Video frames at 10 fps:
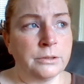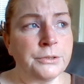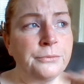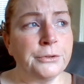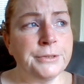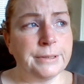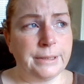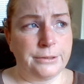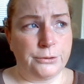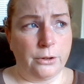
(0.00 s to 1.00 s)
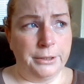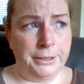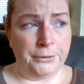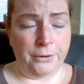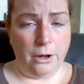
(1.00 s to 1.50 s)
There's a verse that says, draw
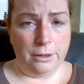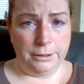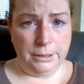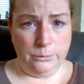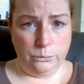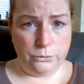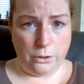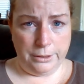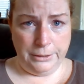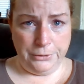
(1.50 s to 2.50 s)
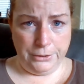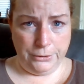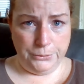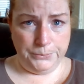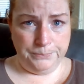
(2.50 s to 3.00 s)
near to God and he will draw near to
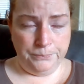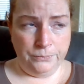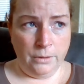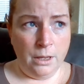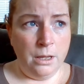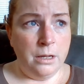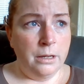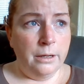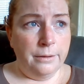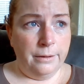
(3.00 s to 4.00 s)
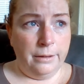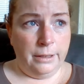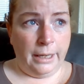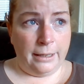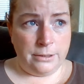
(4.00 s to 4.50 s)
you.
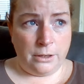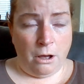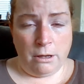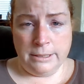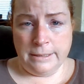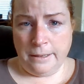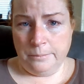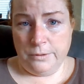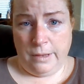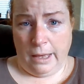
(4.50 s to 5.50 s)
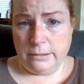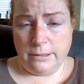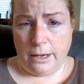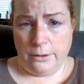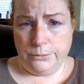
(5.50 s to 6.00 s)
As a concept, that
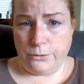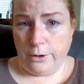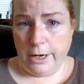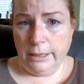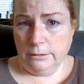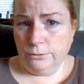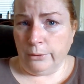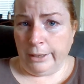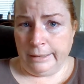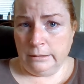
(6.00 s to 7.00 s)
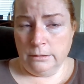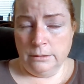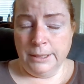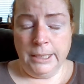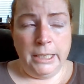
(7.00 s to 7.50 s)
sounds great, right?
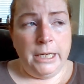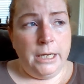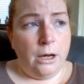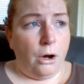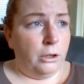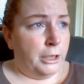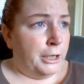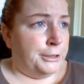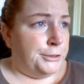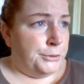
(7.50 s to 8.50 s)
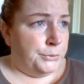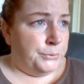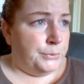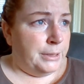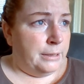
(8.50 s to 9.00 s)
All I got to
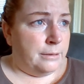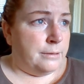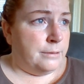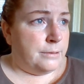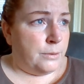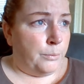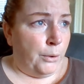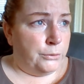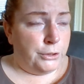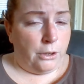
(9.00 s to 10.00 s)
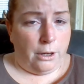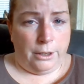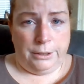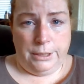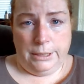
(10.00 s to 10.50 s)
do is approach
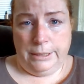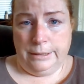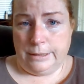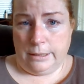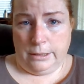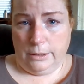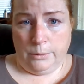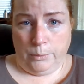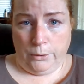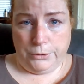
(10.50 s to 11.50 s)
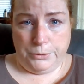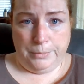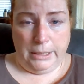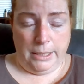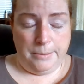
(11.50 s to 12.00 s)
God. He's going to approach
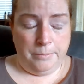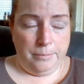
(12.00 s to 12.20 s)
me.